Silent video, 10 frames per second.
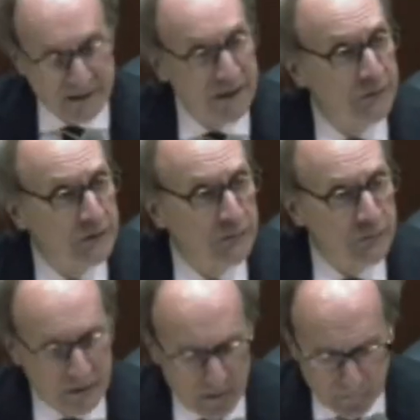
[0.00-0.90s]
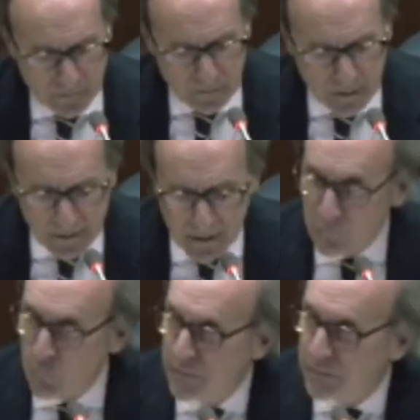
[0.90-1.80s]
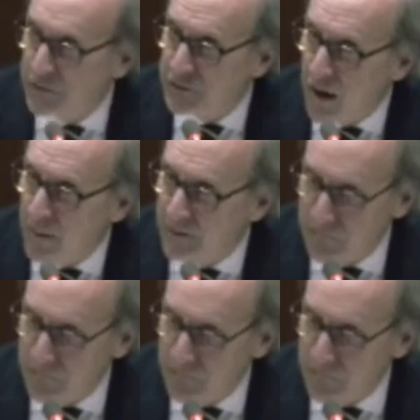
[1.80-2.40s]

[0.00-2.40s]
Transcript: difficult for him to lay out what the job